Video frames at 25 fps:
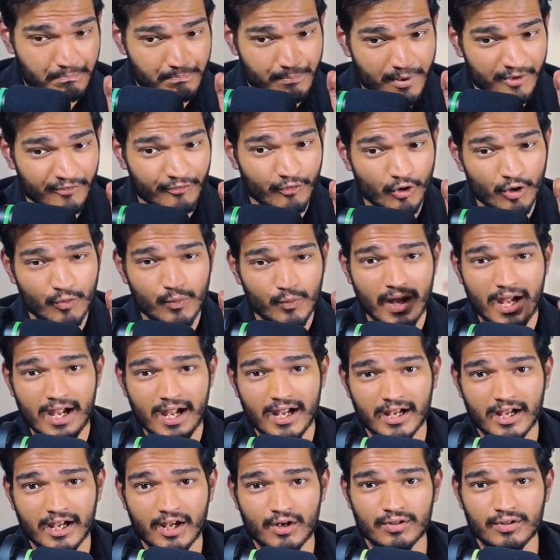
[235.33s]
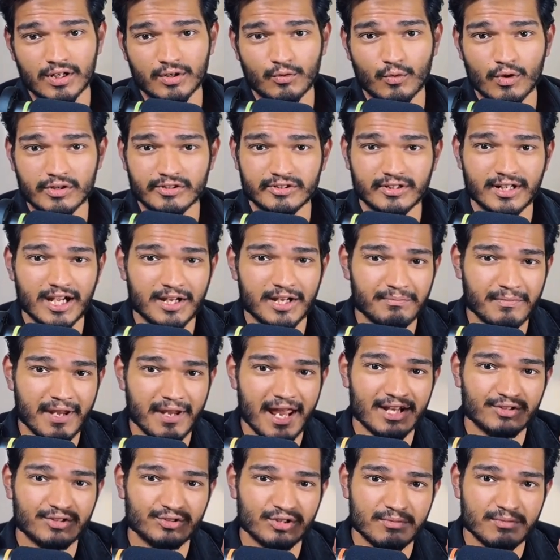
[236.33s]
Before we enter into that question, let me
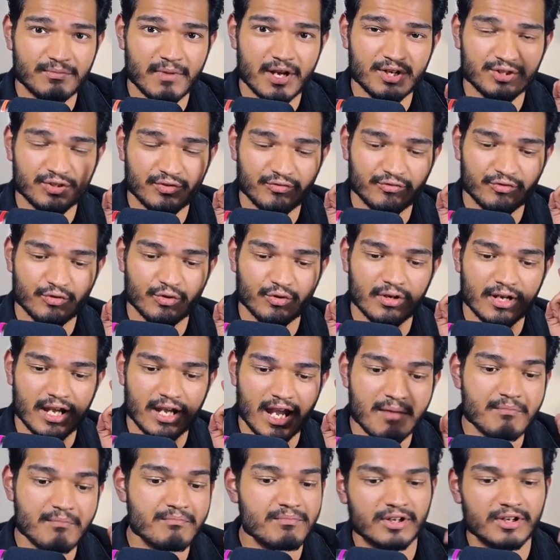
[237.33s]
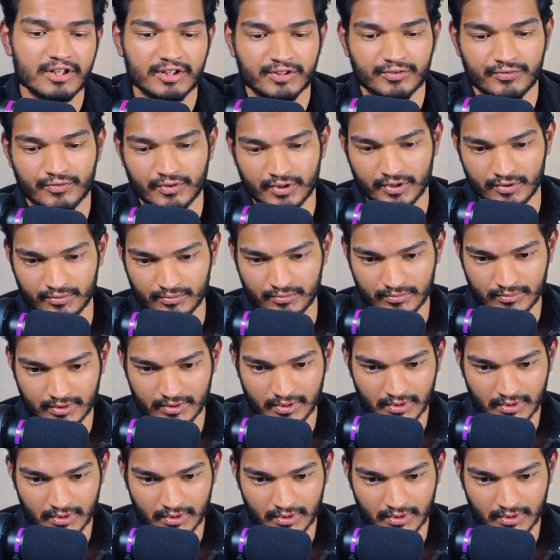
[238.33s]
actually mention a few numbers for you,